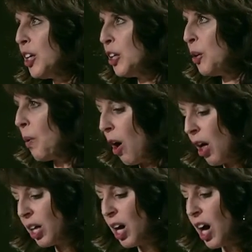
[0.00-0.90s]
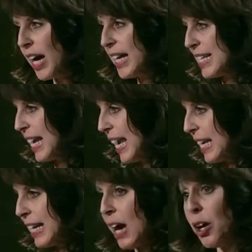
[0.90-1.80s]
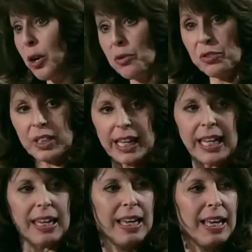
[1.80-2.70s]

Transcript: You all got, as a handout, hopefully,